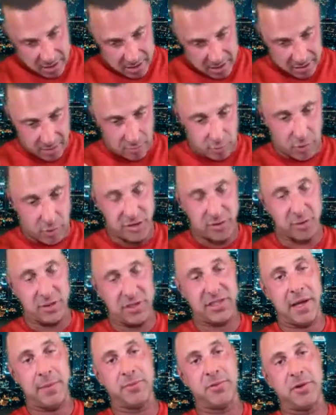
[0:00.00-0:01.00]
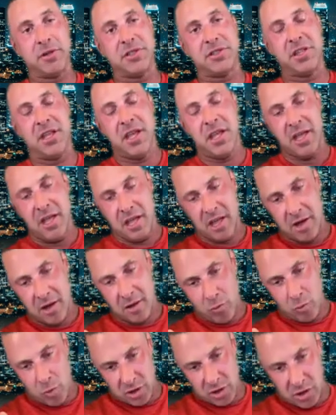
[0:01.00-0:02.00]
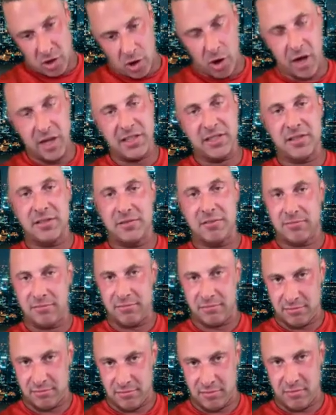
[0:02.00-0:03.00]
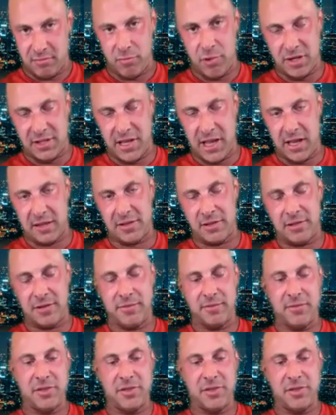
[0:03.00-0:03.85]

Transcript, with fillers: in the breast receptors, would cause breast cancer.